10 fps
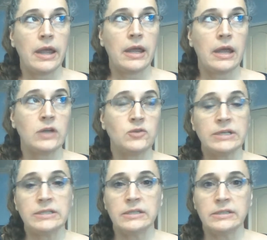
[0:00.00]

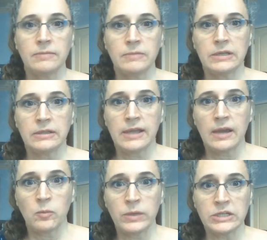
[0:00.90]
addressing something
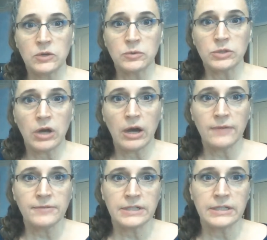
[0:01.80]
that we don't
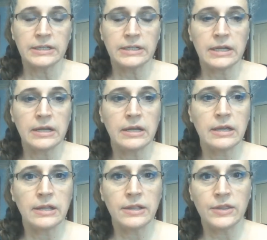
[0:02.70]
often
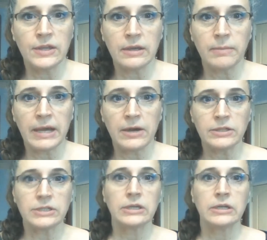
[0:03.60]
think
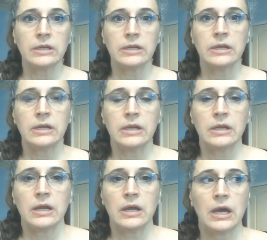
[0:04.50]
about
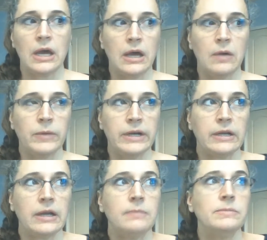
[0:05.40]
when it
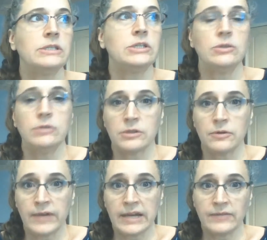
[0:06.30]
comes to
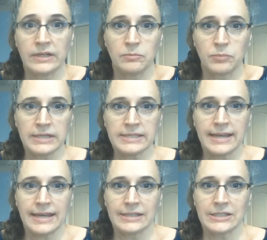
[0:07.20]
surviving breast
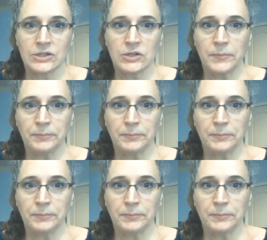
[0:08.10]
cancer.